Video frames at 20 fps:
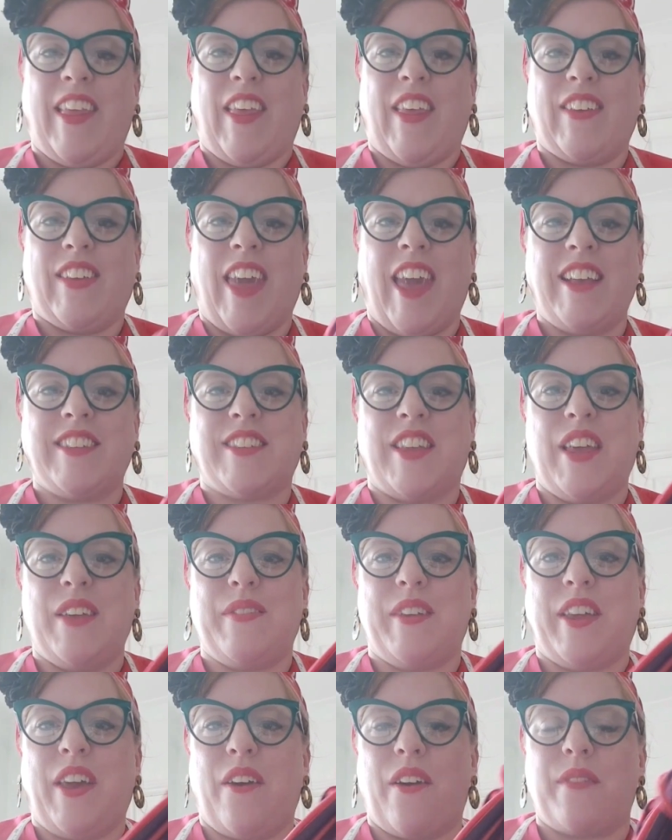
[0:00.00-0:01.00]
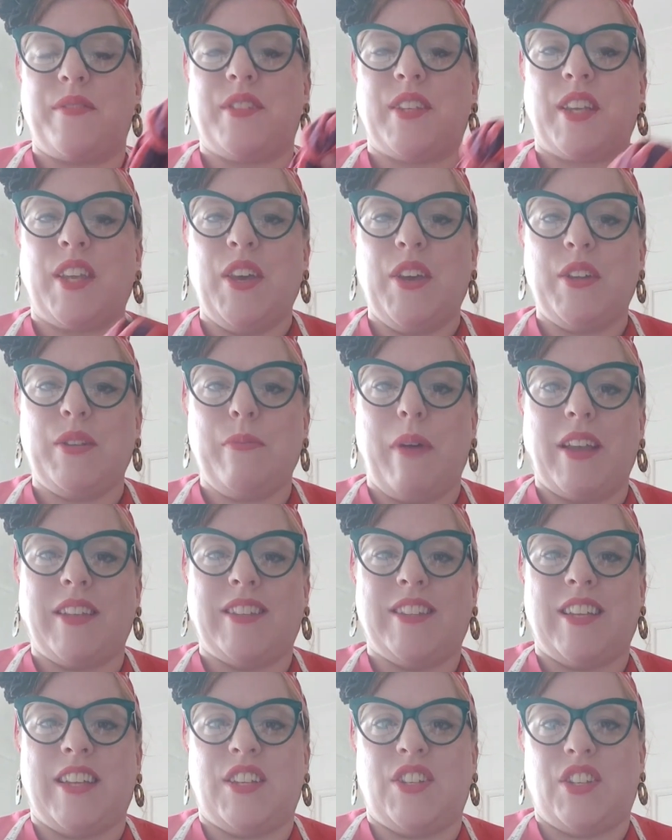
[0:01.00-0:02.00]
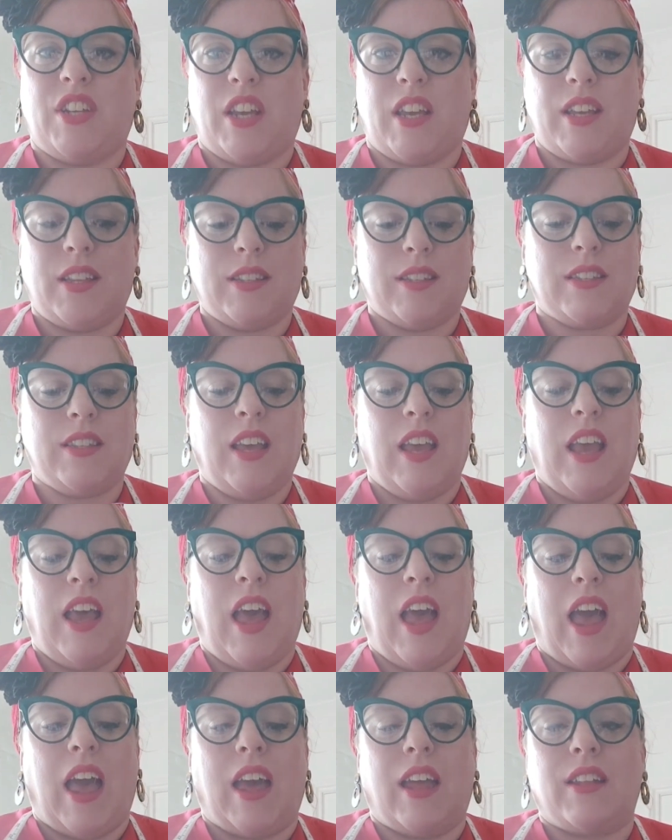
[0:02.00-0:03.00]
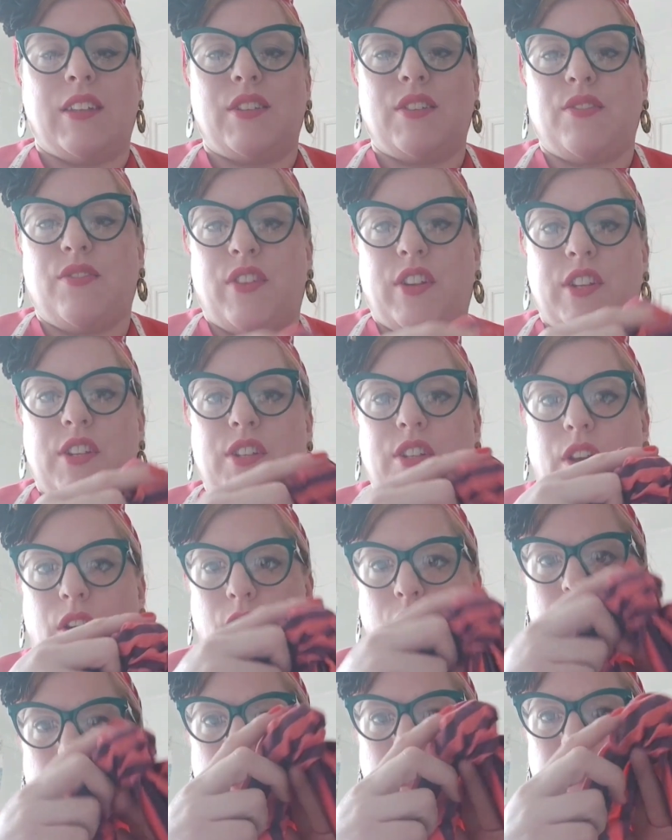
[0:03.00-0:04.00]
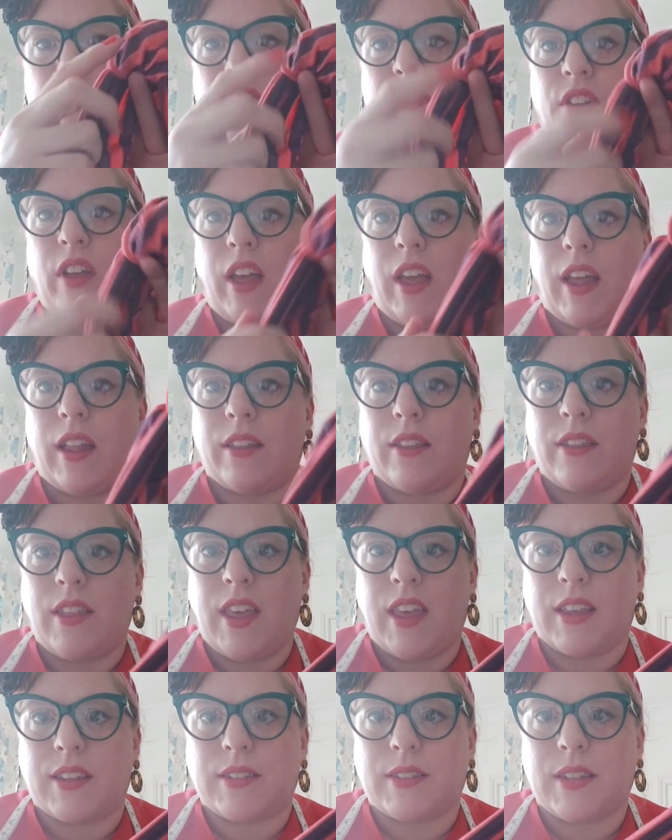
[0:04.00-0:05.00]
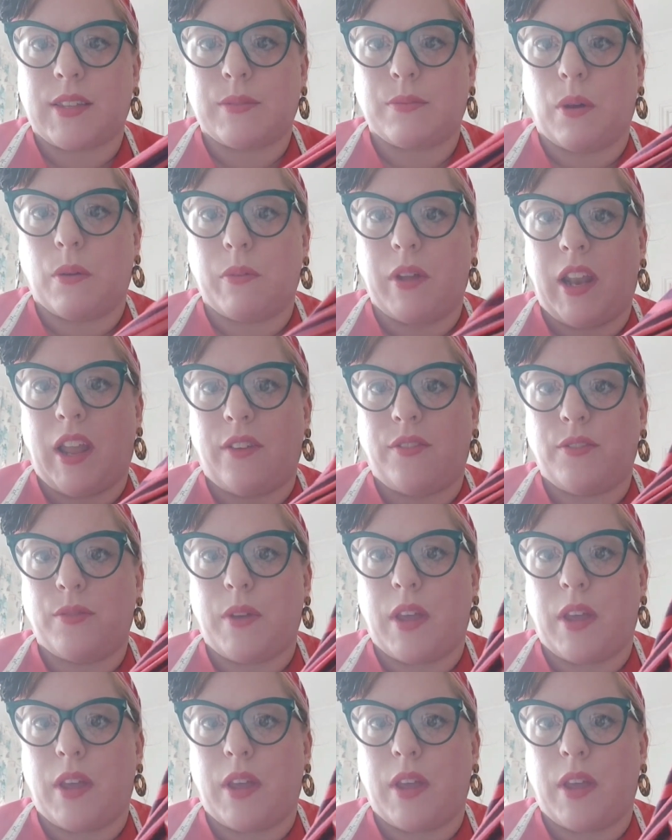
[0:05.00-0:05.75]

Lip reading: Okay, so here we go. I've secured my stitches and finished it off, and this is what we're left